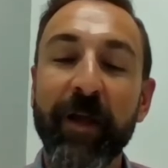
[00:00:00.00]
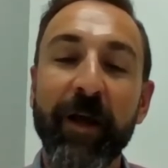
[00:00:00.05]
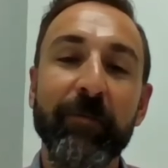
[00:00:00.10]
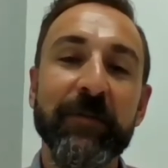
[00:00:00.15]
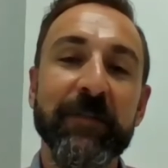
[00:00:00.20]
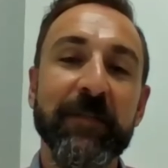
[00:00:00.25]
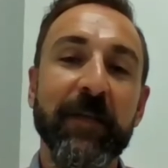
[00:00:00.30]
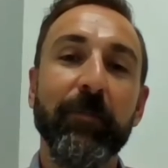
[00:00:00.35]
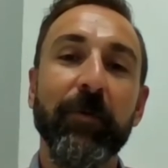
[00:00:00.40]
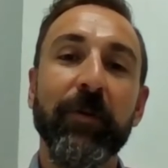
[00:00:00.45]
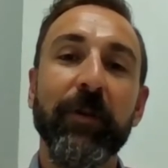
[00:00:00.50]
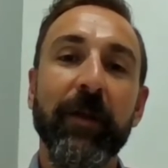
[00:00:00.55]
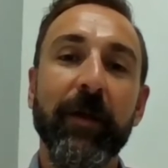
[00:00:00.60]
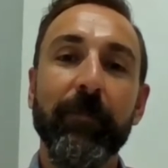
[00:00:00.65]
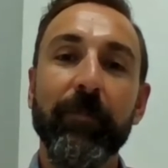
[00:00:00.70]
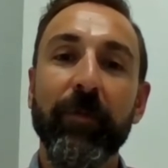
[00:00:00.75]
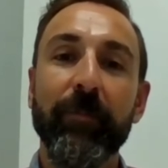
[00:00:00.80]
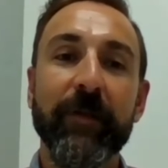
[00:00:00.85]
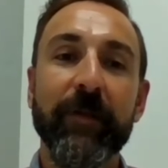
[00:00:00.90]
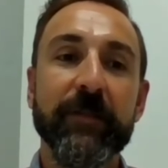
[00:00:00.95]
I was able to
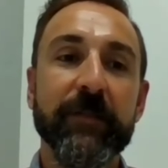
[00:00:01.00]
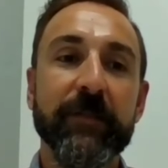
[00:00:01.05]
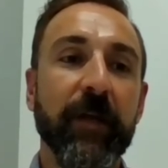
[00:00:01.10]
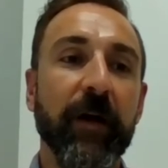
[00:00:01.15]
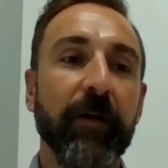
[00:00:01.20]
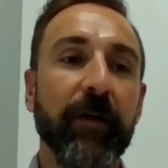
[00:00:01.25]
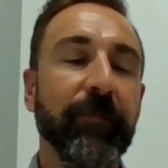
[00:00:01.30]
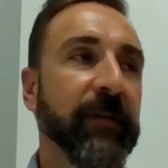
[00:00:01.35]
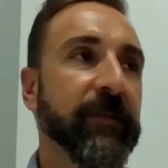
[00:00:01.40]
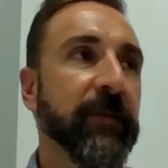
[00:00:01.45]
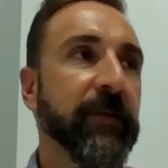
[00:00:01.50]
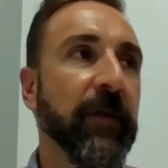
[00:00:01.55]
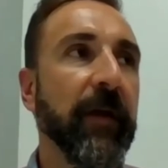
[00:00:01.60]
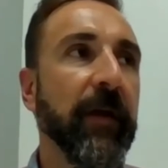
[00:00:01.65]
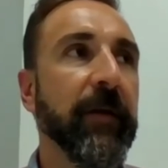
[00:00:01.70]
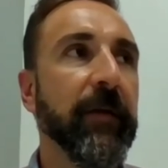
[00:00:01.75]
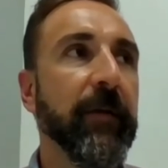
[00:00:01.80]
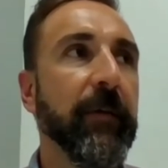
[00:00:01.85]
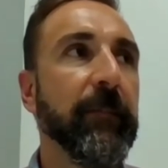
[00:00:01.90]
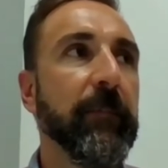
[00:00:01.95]
implement stuff.
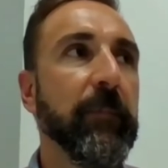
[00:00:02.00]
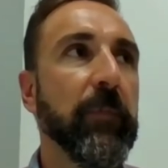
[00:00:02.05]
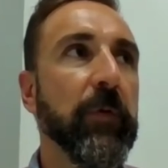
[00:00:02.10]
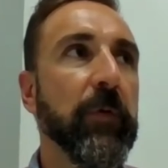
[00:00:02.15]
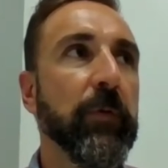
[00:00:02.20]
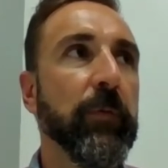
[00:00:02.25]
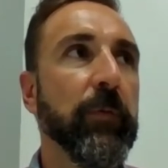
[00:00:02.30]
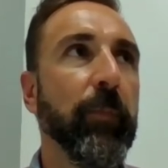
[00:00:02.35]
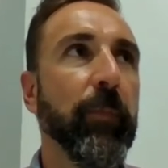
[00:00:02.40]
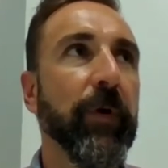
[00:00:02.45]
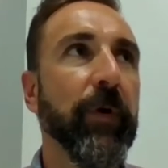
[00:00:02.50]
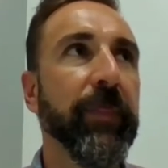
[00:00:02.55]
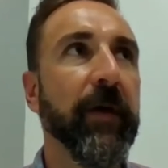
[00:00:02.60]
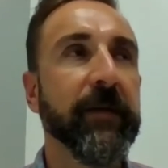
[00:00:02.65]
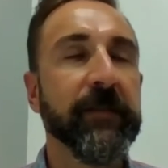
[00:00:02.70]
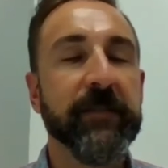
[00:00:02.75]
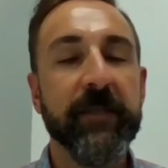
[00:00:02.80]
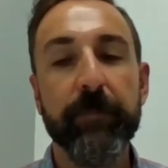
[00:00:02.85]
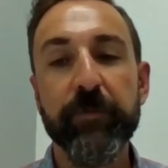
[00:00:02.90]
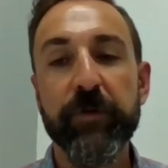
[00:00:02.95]
With the
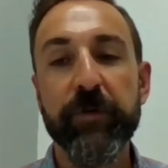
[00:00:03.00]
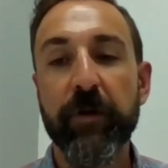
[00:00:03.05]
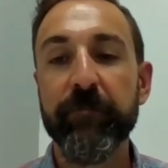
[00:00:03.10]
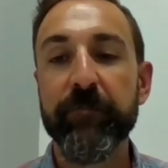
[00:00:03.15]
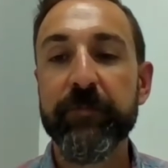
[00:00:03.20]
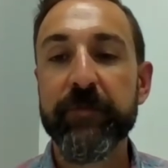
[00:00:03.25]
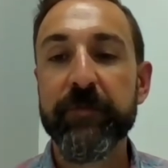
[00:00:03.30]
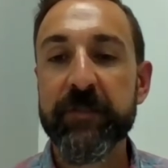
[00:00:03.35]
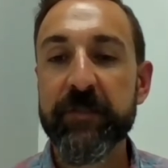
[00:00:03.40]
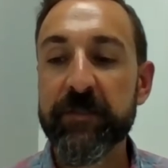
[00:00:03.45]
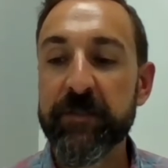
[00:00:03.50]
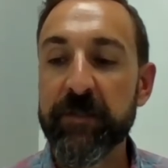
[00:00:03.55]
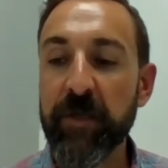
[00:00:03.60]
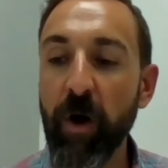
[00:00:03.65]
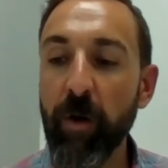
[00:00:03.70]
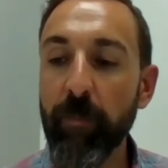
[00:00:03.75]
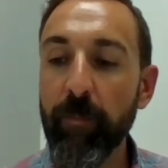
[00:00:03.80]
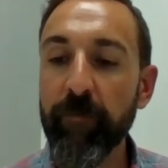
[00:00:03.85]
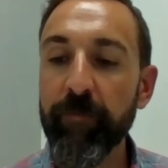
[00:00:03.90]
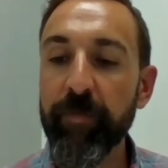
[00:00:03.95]
exception of
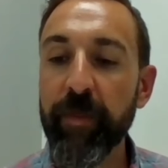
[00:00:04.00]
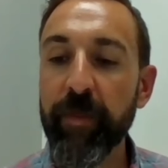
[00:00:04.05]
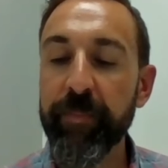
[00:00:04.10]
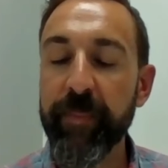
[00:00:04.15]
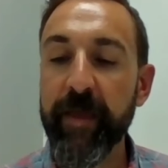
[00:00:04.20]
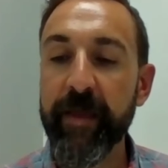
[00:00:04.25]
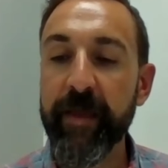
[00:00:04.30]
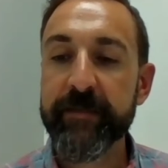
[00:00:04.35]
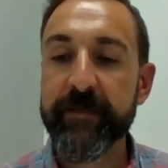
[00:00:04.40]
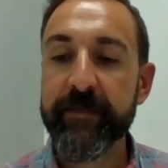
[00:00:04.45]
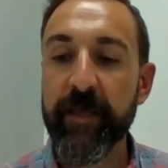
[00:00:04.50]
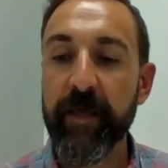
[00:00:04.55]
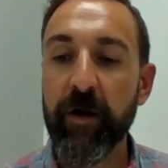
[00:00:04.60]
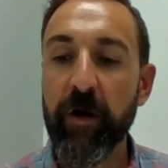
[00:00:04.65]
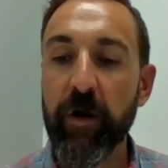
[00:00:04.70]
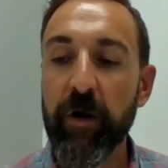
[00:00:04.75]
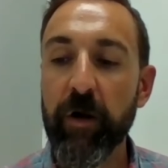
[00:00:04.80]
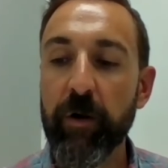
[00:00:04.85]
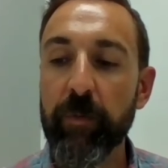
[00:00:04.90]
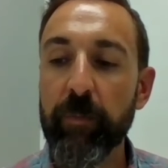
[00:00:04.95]
some of the things that
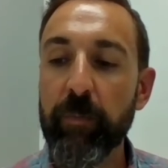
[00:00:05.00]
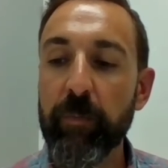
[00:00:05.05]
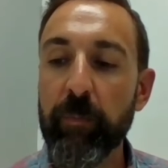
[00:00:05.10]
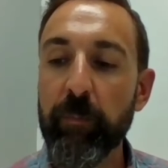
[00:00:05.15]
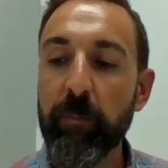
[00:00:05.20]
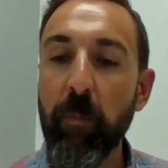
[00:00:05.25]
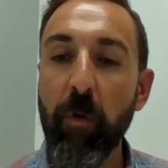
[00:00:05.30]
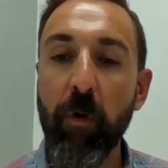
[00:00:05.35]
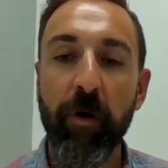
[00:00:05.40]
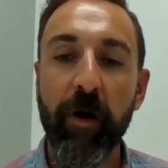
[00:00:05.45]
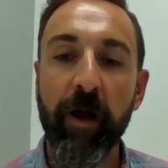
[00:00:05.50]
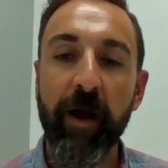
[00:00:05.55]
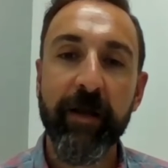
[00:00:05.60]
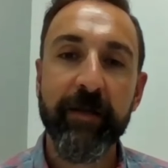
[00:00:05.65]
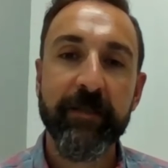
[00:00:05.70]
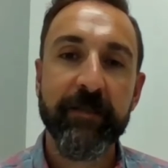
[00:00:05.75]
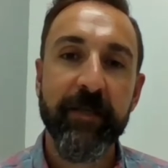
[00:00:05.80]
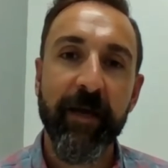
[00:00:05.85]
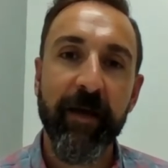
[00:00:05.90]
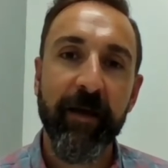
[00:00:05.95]
are more high
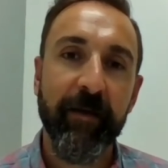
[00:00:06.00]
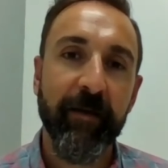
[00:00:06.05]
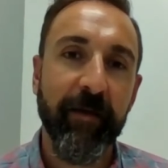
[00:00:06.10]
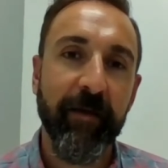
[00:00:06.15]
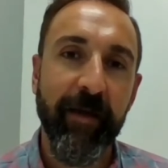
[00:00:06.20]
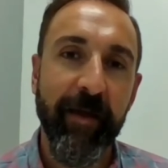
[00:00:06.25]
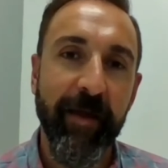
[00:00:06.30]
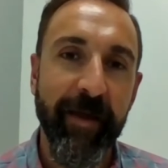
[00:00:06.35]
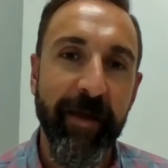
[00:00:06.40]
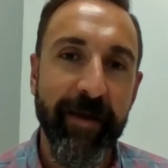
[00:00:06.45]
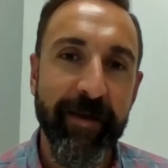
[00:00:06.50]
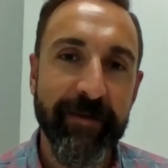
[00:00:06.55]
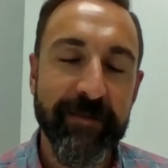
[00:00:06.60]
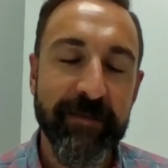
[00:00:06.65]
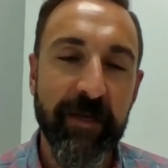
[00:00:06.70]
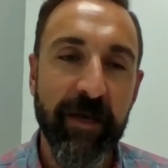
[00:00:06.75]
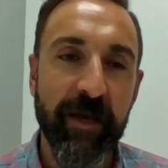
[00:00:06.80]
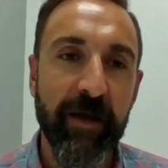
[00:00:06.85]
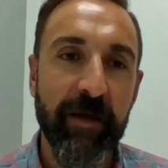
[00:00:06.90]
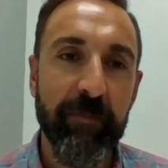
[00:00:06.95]
tech and
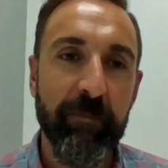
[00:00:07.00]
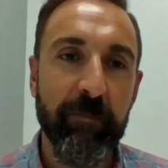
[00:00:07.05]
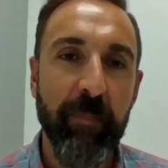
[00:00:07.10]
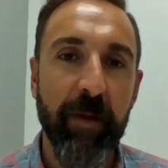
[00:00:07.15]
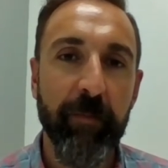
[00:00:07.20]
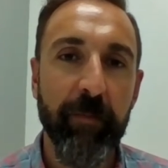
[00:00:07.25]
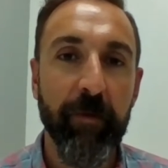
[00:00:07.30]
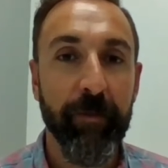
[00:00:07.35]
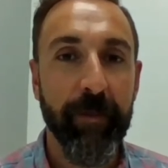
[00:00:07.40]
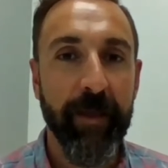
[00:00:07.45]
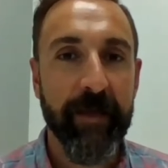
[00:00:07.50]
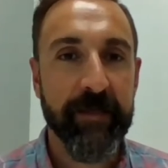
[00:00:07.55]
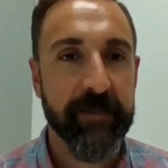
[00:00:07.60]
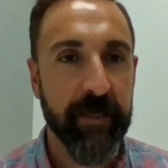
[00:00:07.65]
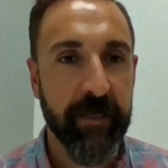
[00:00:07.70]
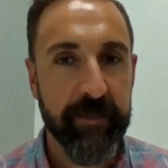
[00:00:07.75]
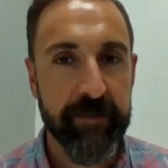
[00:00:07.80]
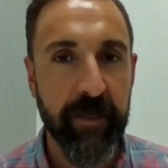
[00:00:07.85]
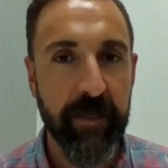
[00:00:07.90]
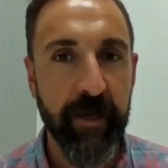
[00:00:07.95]
maybe less
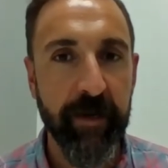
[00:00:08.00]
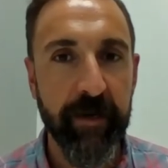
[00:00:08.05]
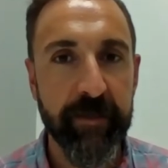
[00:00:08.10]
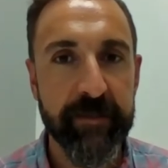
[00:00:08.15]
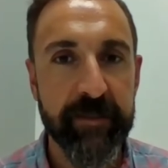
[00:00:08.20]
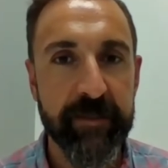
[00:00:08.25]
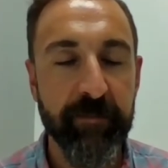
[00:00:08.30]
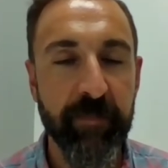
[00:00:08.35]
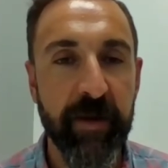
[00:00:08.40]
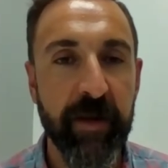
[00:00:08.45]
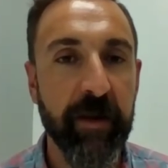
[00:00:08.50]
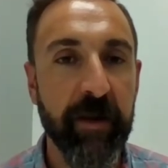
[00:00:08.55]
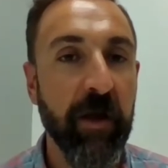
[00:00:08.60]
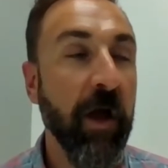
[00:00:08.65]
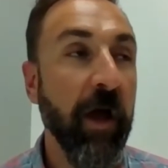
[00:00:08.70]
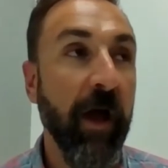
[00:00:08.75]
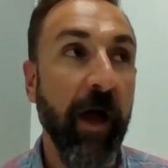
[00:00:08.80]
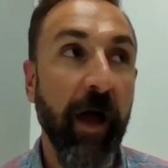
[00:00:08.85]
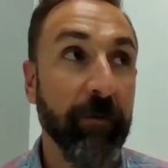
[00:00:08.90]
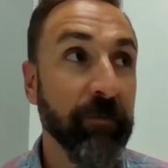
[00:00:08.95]
exciting to me,
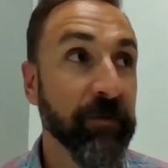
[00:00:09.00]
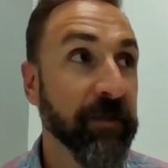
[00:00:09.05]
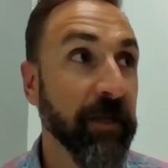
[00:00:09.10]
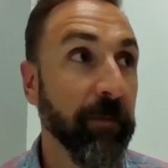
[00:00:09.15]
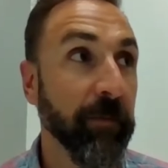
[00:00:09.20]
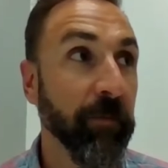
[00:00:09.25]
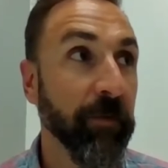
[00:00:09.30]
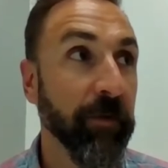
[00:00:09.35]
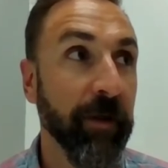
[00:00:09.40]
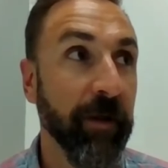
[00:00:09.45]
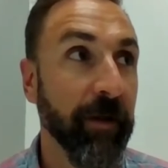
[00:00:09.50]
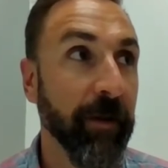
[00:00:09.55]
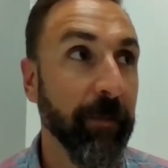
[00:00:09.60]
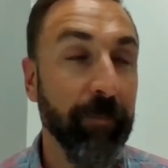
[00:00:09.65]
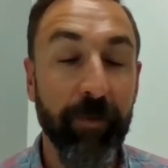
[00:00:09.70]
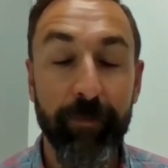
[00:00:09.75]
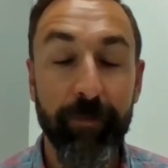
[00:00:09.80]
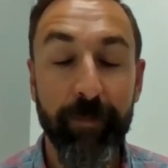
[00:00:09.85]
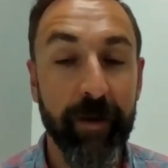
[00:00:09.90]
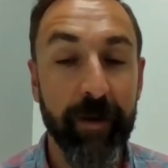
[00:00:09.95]
I was able to
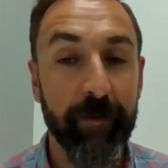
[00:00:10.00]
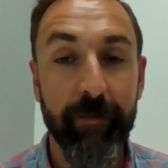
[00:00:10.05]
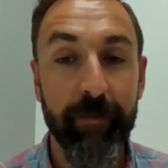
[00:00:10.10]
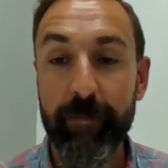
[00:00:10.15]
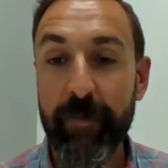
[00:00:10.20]
implement,